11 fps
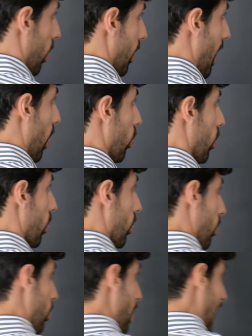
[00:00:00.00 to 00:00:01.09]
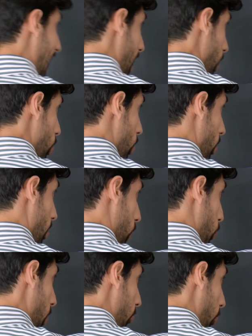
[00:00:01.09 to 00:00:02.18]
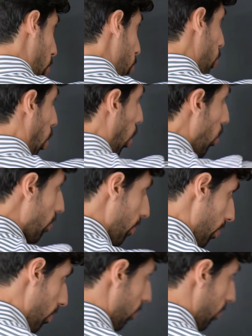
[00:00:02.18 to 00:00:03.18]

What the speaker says: Now, the edge that we fold over the